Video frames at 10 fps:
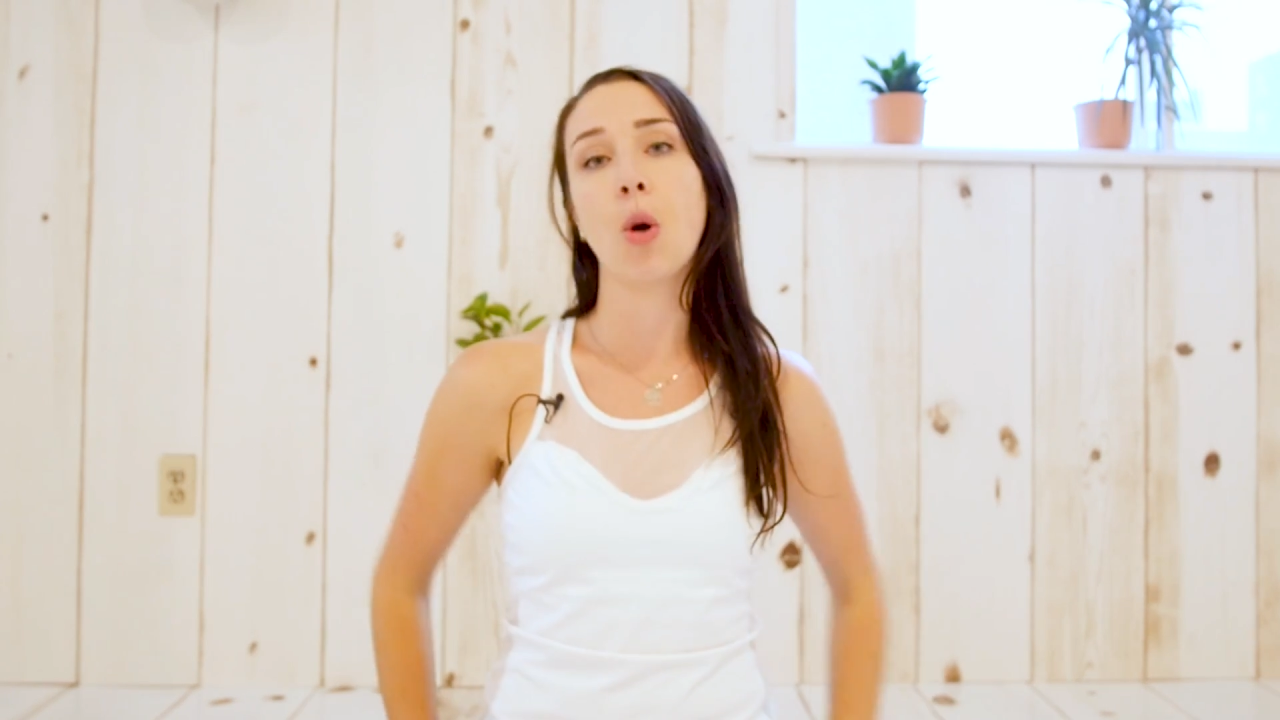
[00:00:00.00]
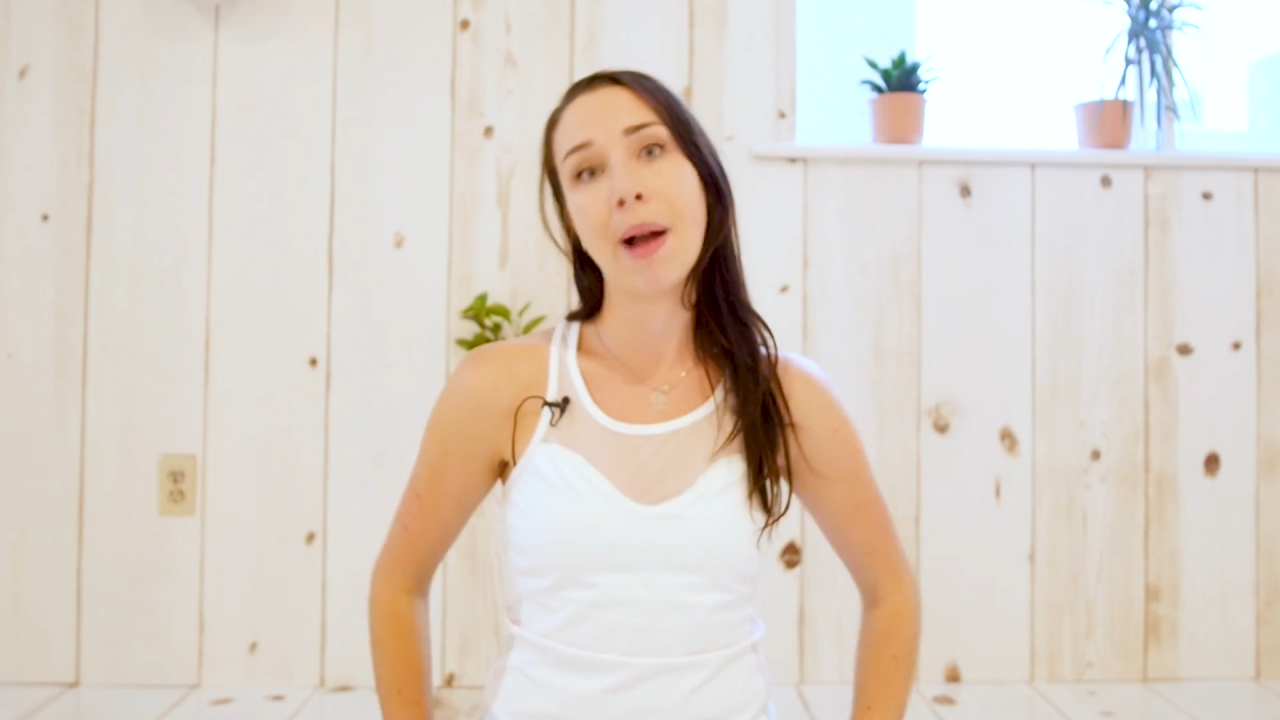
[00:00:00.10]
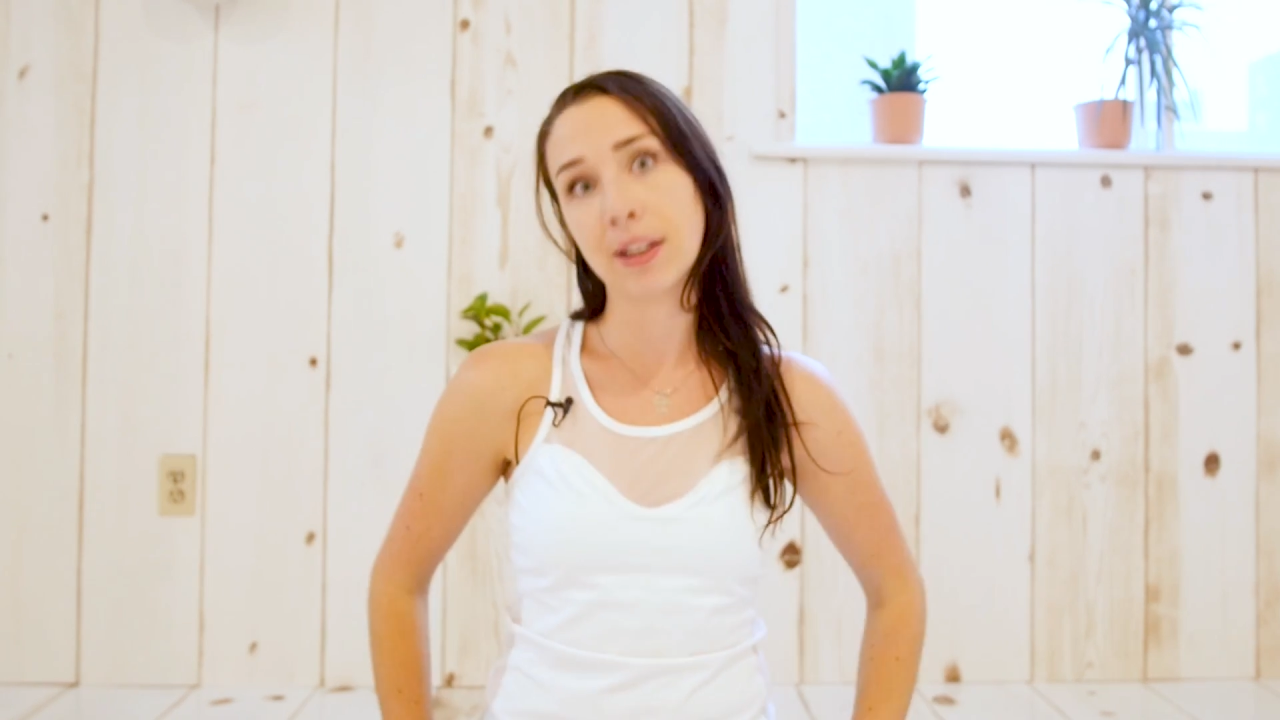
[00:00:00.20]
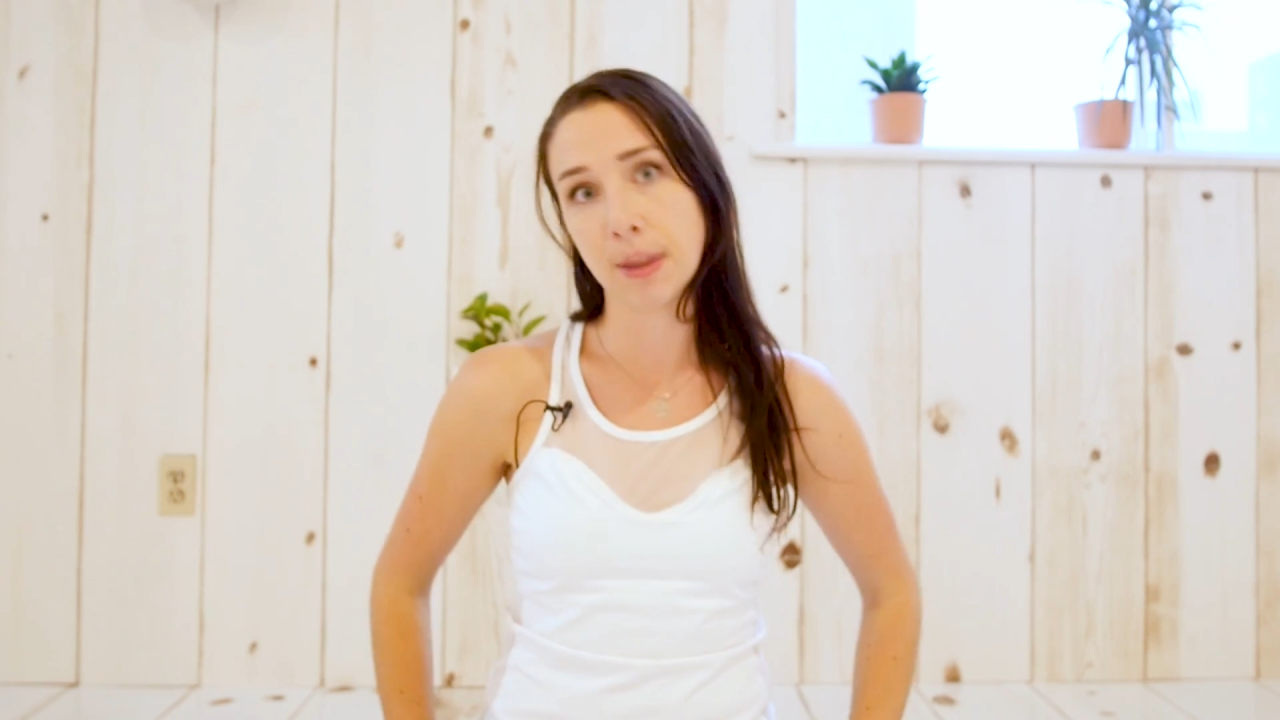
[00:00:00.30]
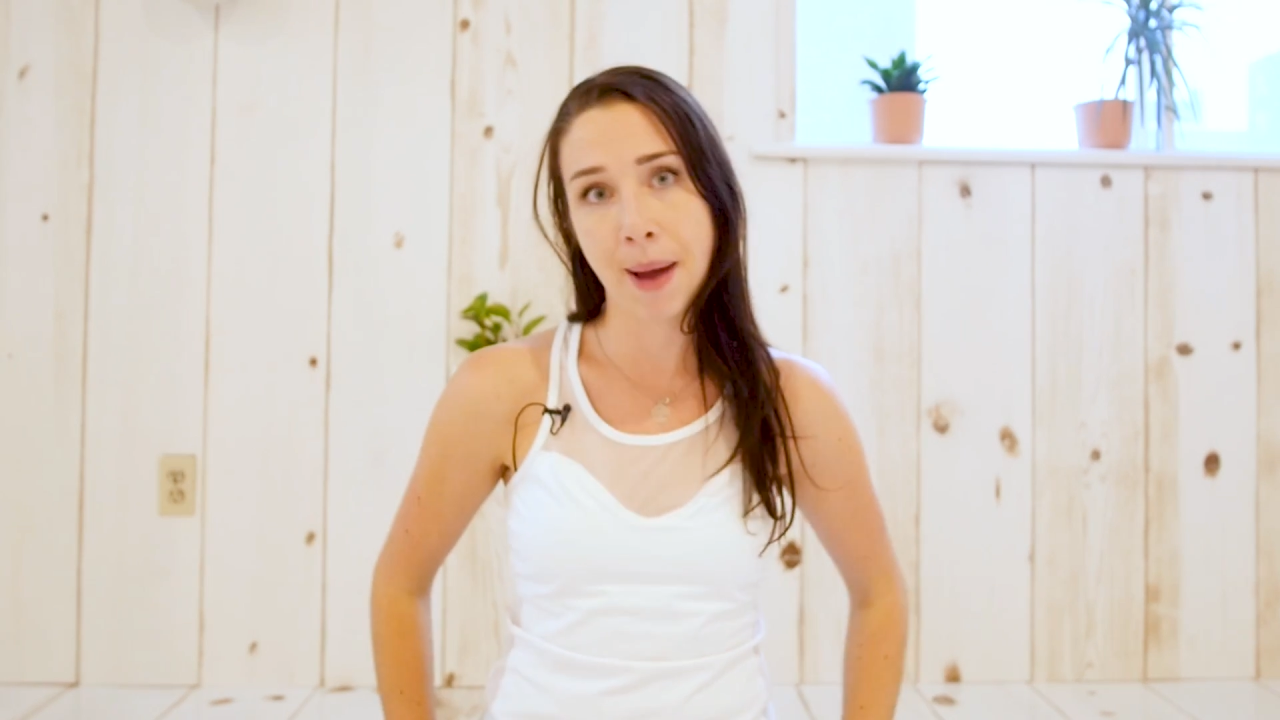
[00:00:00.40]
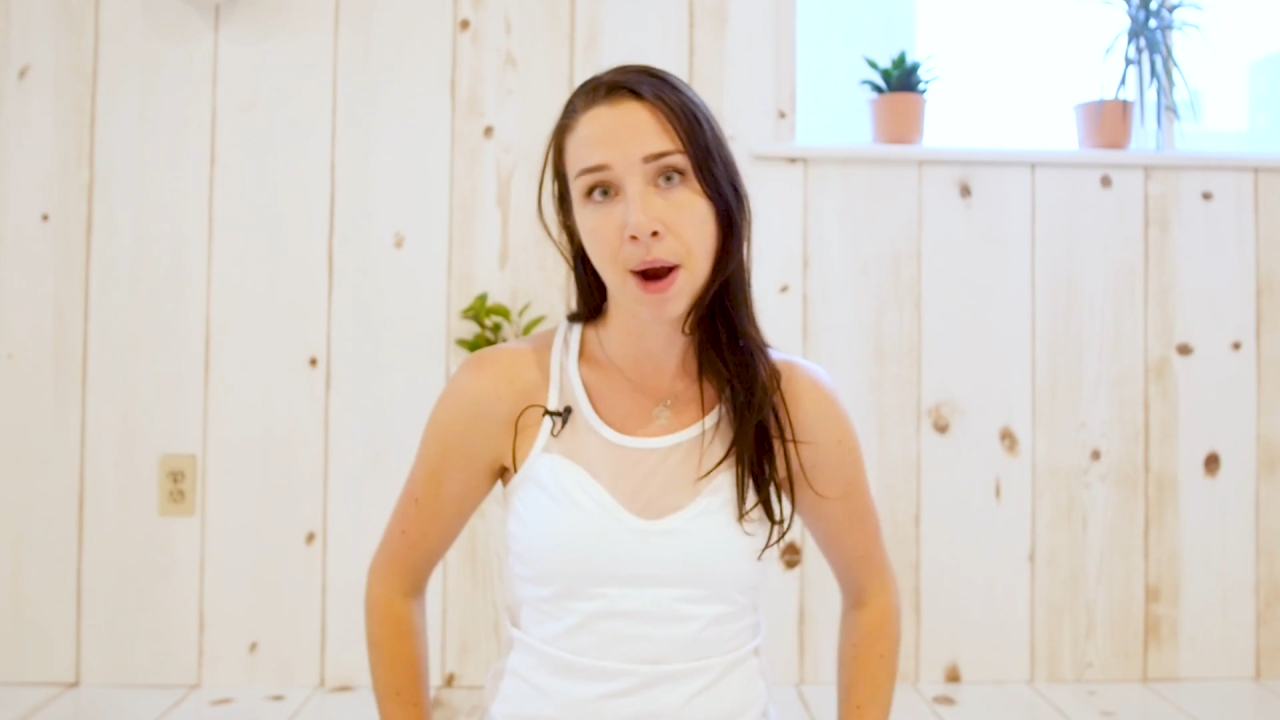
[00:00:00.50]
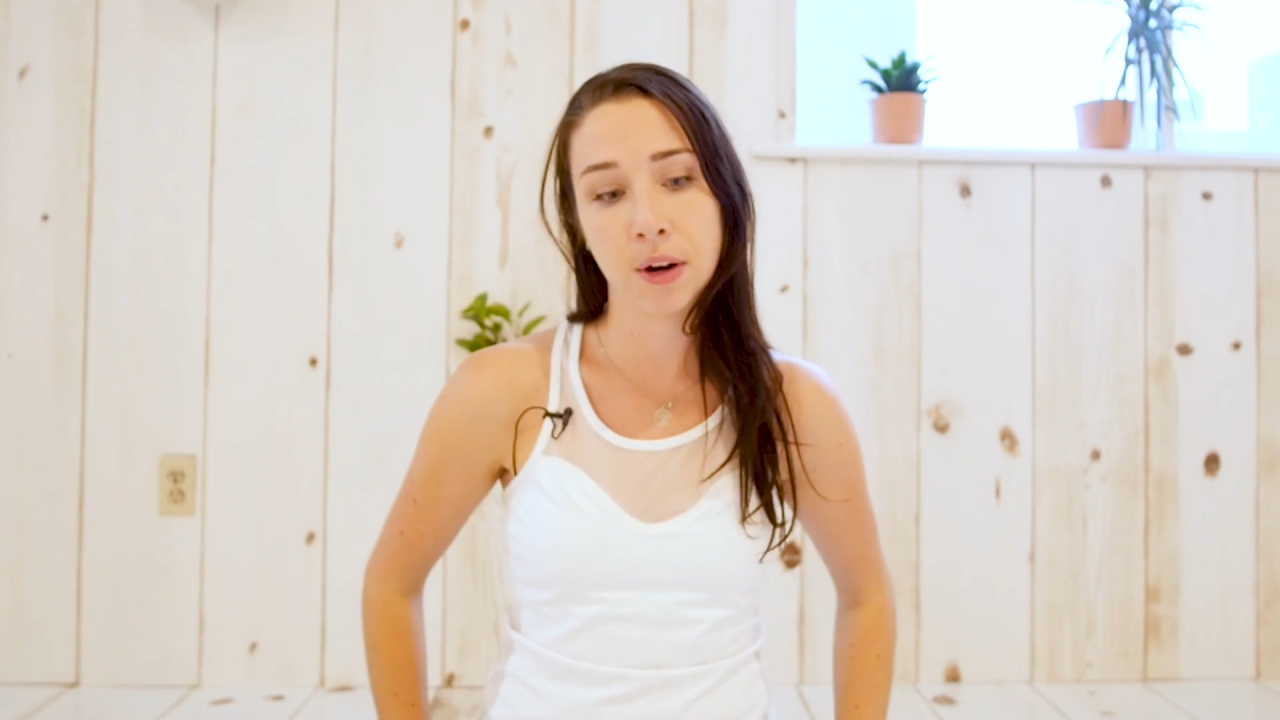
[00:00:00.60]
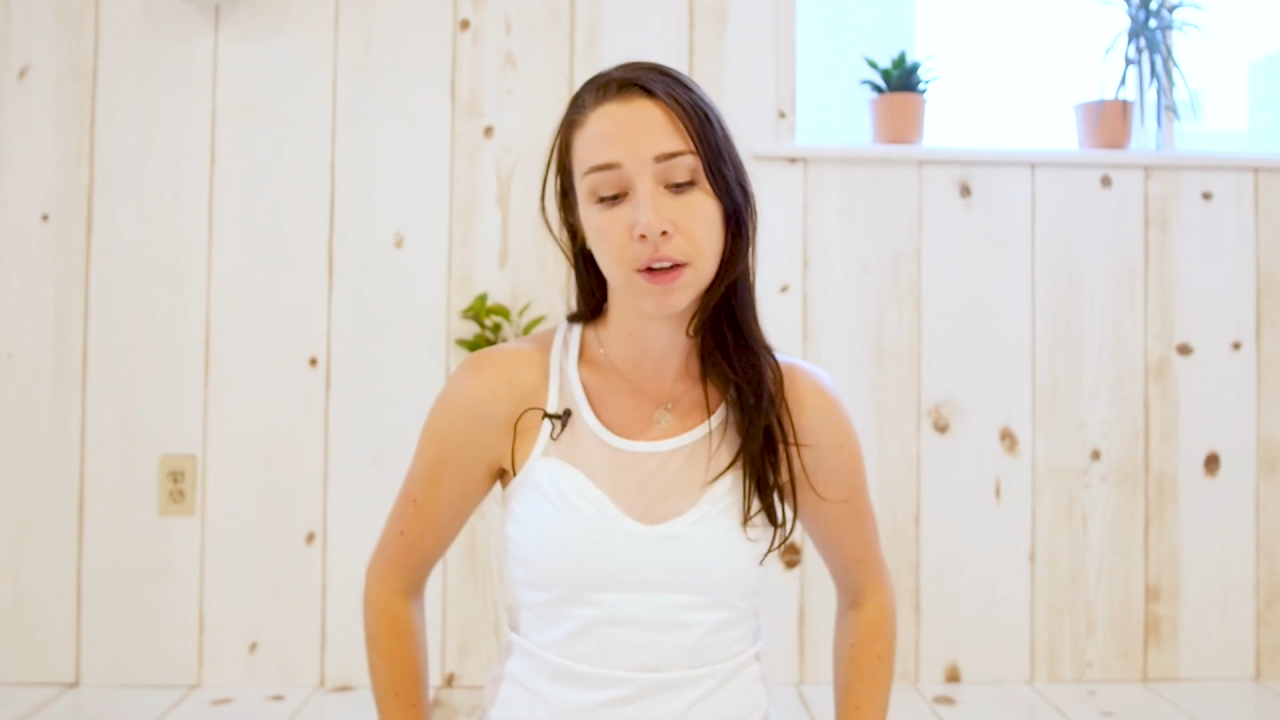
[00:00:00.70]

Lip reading: back to power